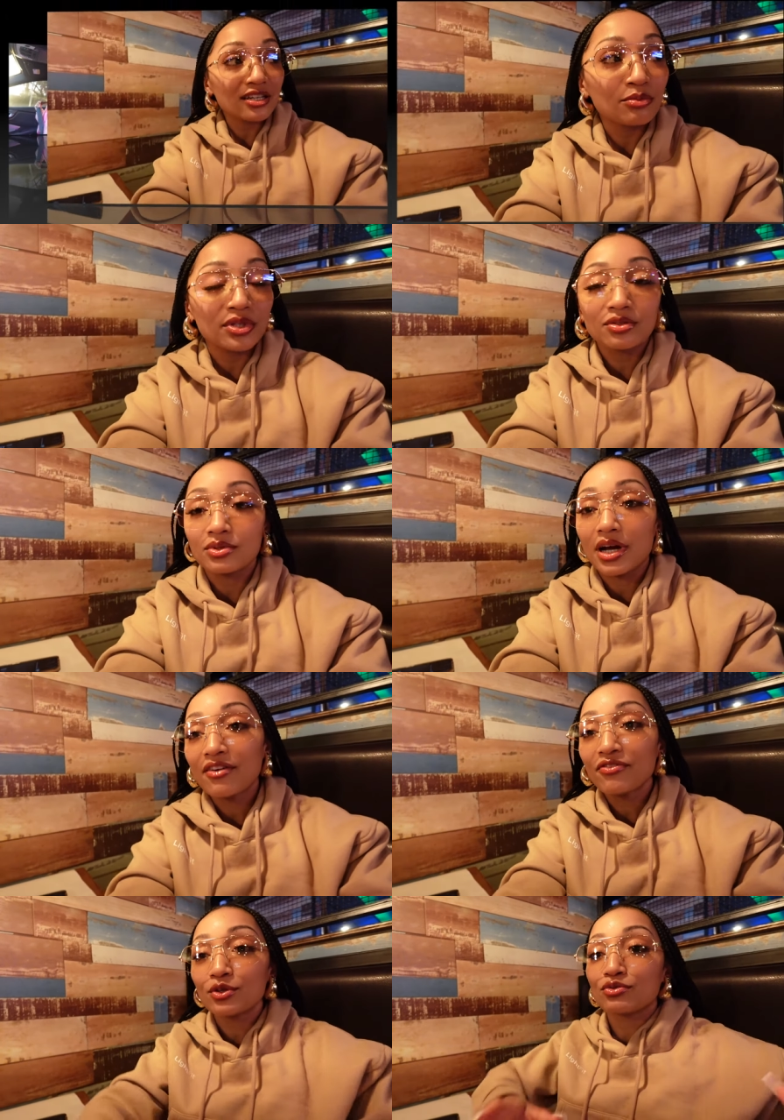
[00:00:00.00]
her big one. I
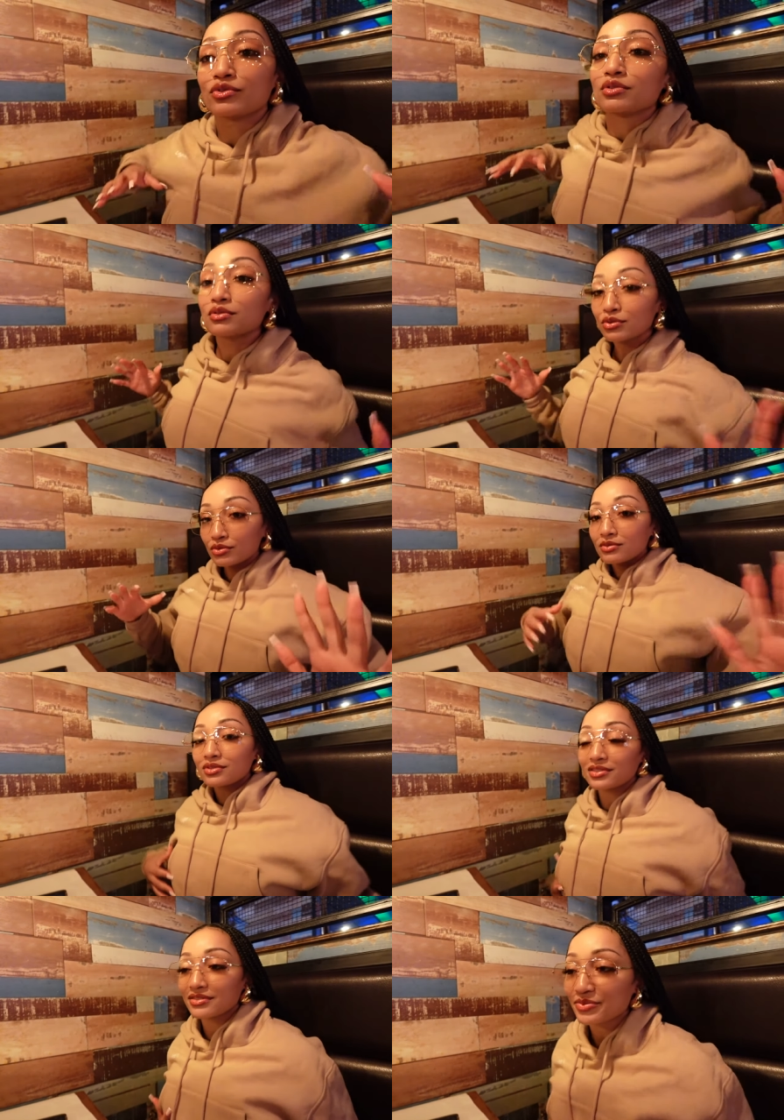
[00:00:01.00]
feel real
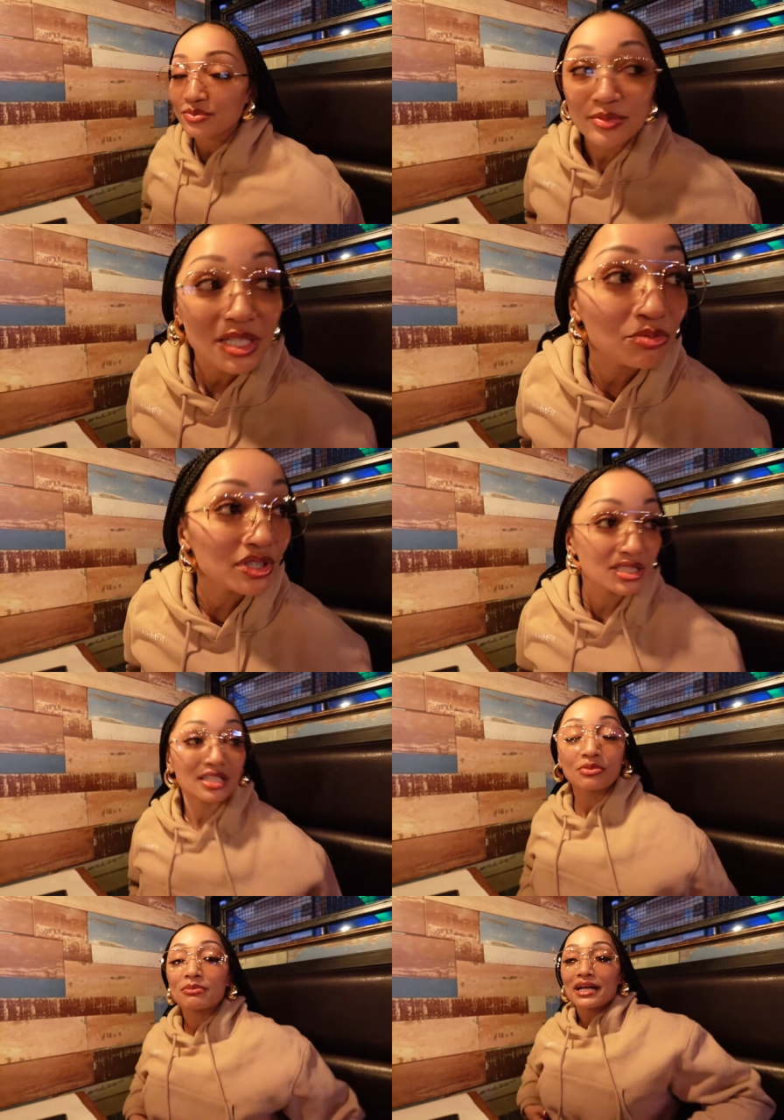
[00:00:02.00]
loose. Me and Britt
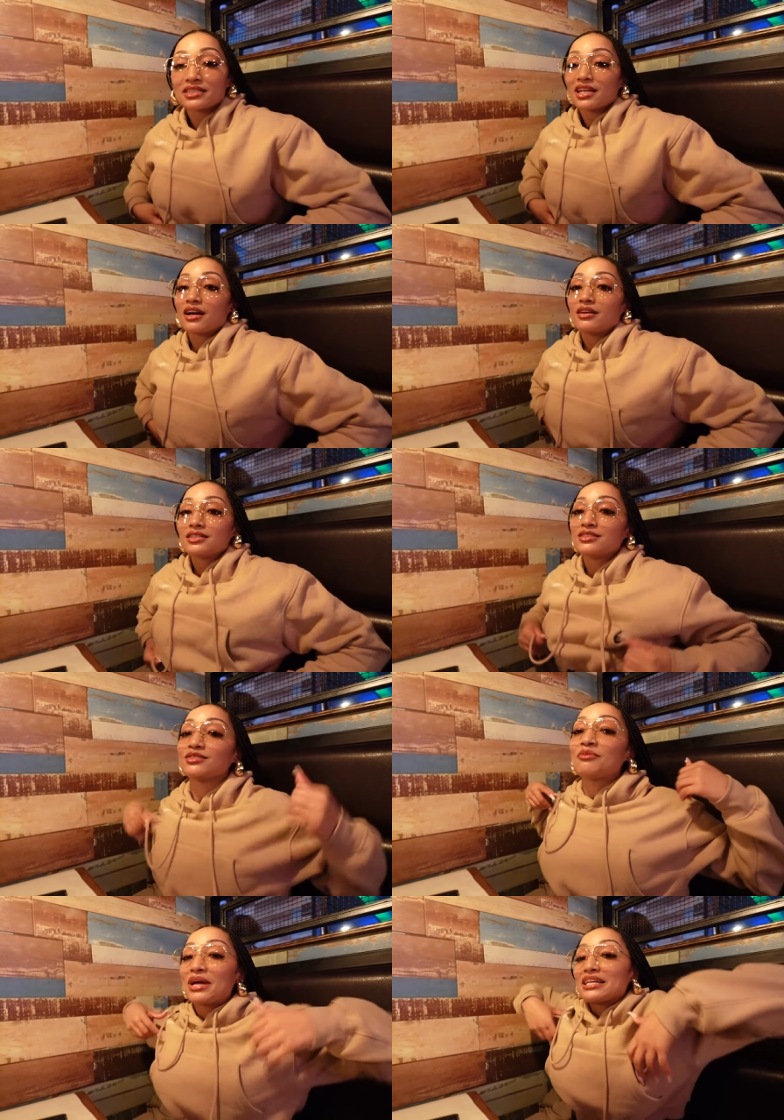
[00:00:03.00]
saying we might take our hoodies.
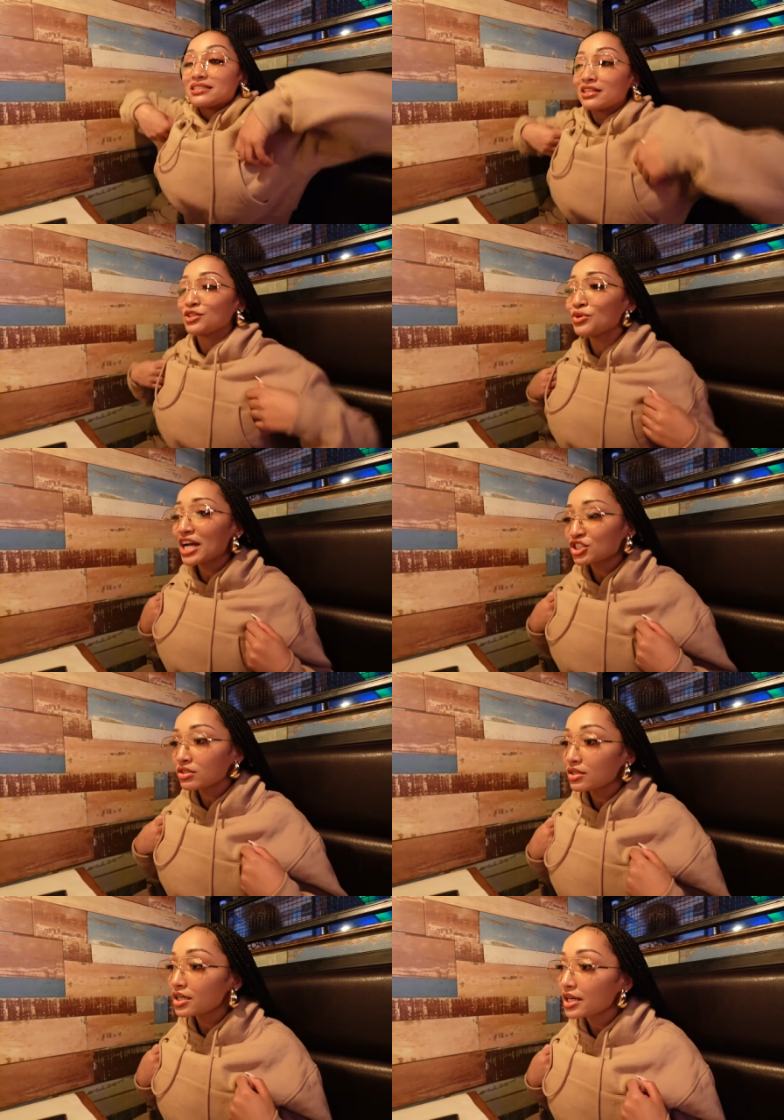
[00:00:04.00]
I might. You got a shirt
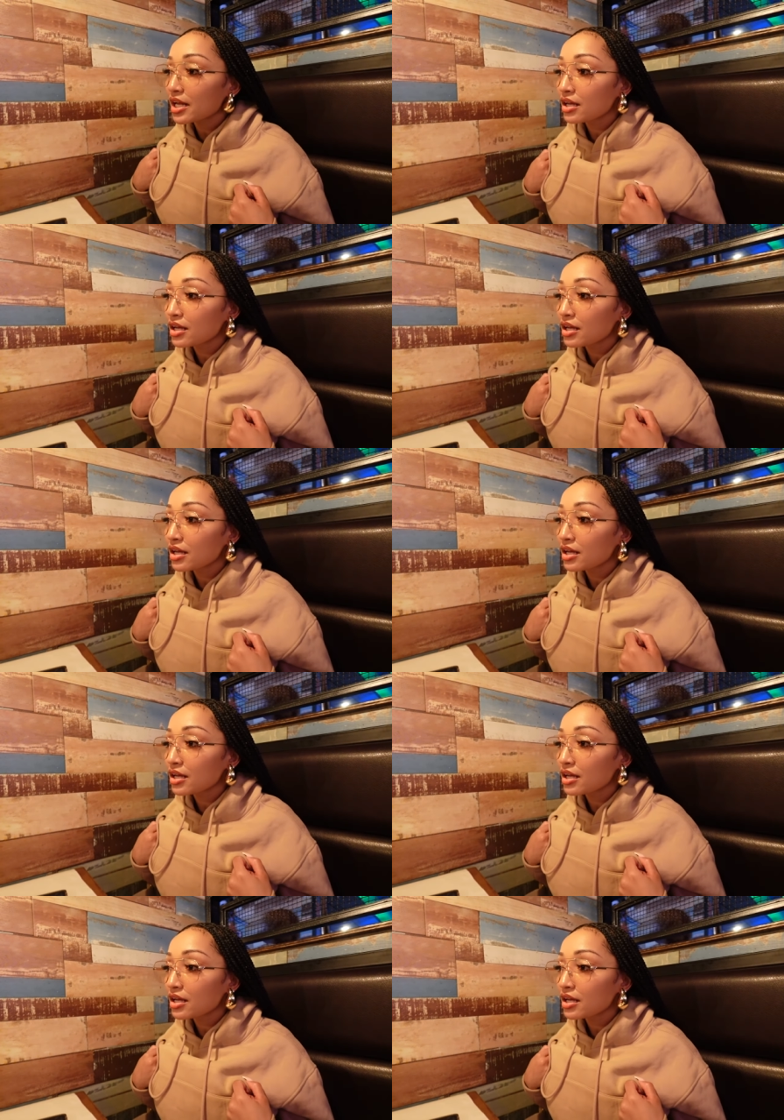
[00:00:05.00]
on under that?